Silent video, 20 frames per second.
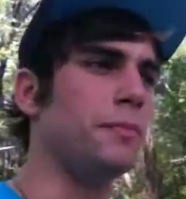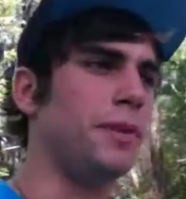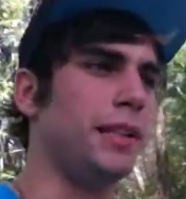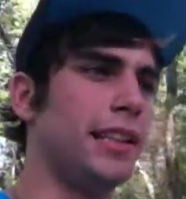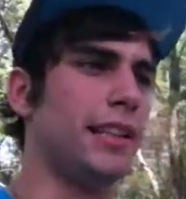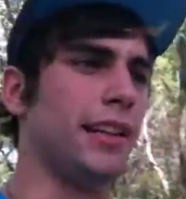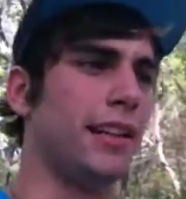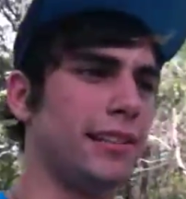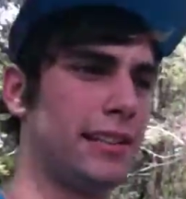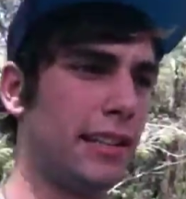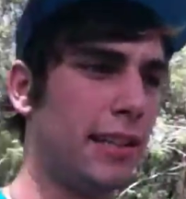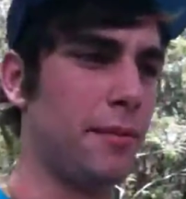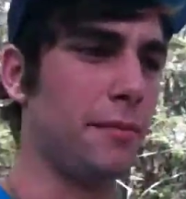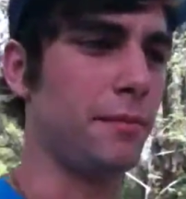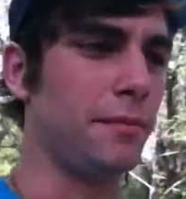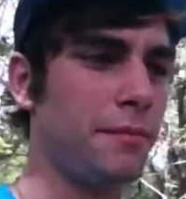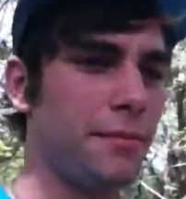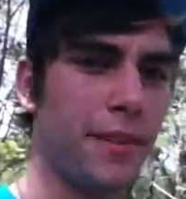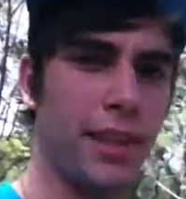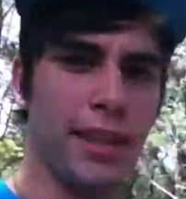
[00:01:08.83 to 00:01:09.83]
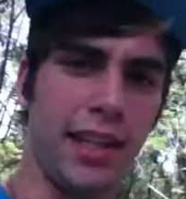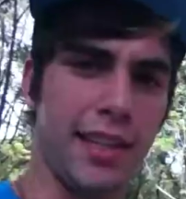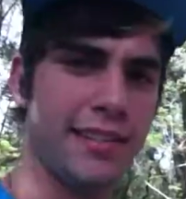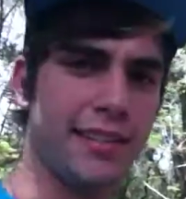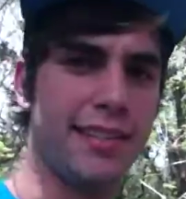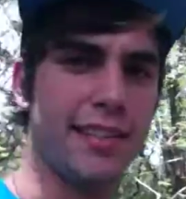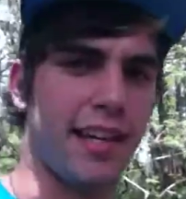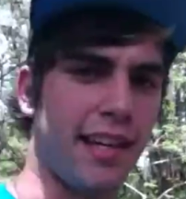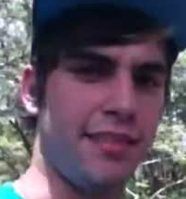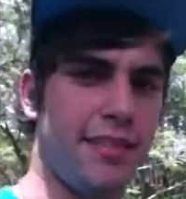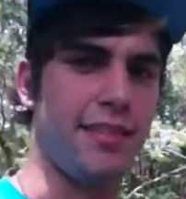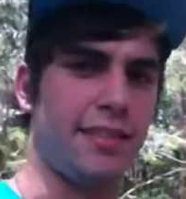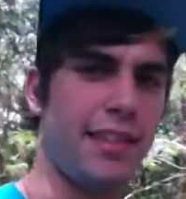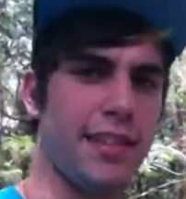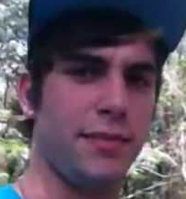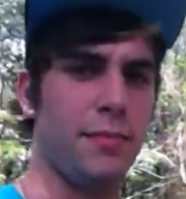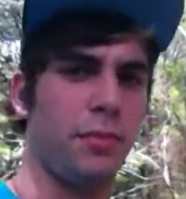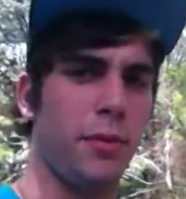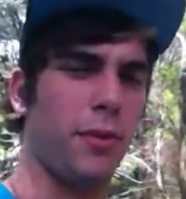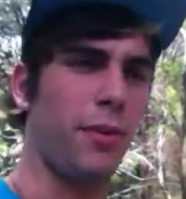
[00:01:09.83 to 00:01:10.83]
because um, the inside just
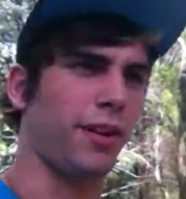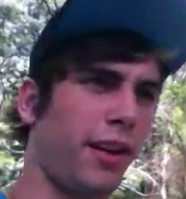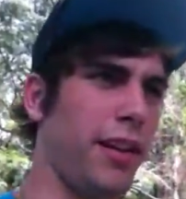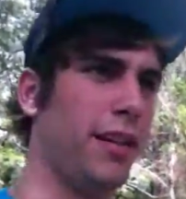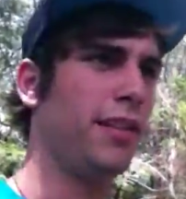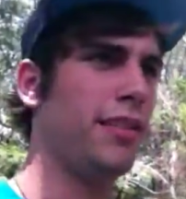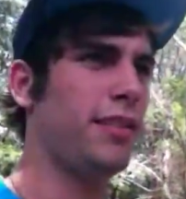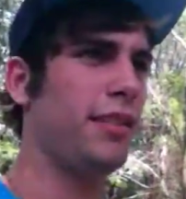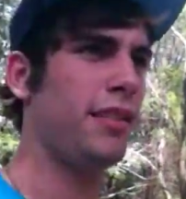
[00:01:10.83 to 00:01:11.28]
gets boring,